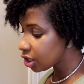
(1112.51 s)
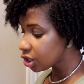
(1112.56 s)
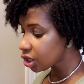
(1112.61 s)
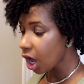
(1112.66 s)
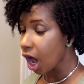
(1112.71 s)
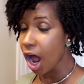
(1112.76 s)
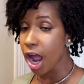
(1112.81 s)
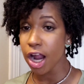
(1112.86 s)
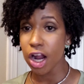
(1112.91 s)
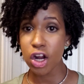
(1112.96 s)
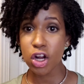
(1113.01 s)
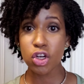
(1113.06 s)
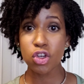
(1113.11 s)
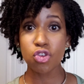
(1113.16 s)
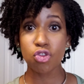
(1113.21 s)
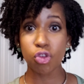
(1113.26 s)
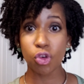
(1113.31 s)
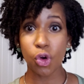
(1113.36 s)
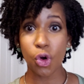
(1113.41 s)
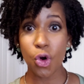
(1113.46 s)
entire
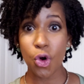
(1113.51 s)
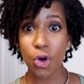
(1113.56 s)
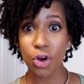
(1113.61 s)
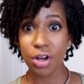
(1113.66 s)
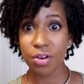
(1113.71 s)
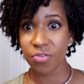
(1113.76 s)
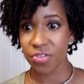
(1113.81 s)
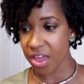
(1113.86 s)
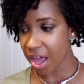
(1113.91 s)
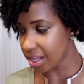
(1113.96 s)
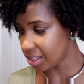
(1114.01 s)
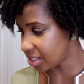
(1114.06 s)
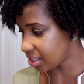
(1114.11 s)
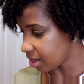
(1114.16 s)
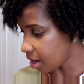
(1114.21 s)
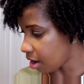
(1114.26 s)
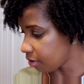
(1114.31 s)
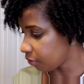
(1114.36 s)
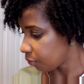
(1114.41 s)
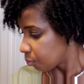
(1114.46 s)
drawer of that
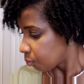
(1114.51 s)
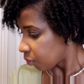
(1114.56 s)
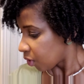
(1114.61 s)
stuff.